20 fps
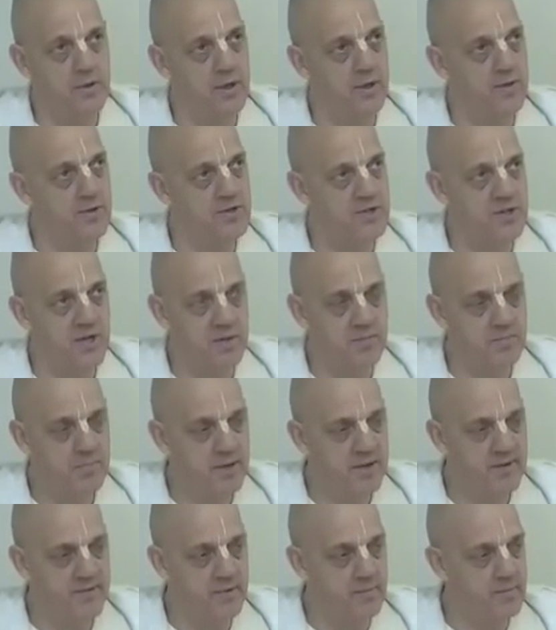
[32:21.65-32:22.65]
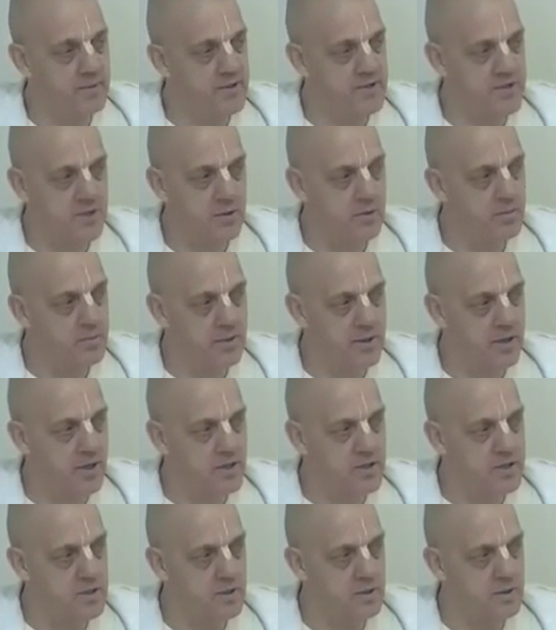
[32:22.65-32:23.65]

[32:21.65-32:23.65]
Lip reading: get the same benefit, but there's no obligation.